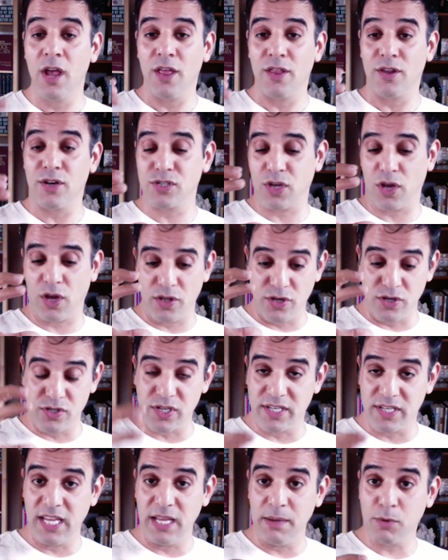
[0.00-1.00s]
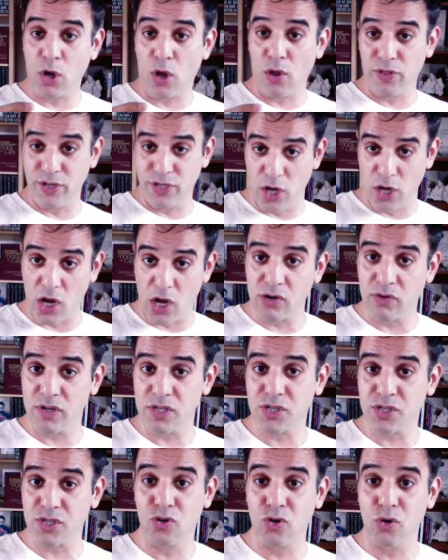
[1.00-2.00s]
there's a team called the Dog
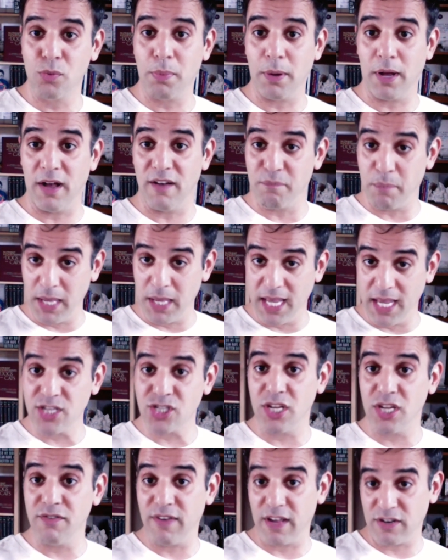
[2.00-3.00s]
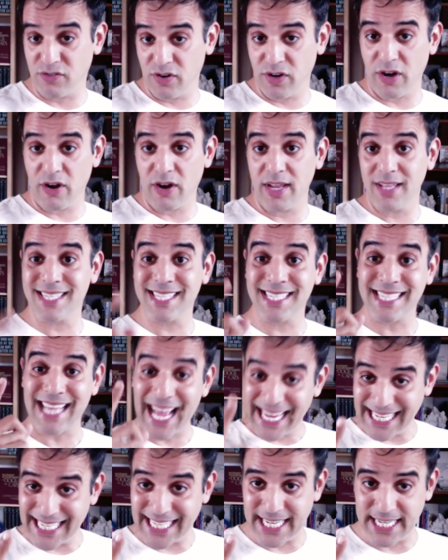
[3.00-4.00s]
Risk Group of PhD veterinarian
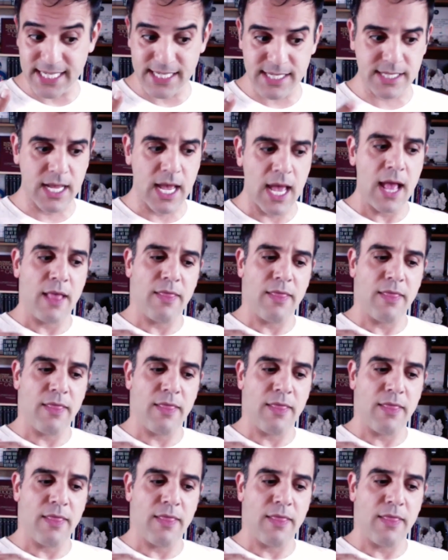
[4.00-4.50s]
scientists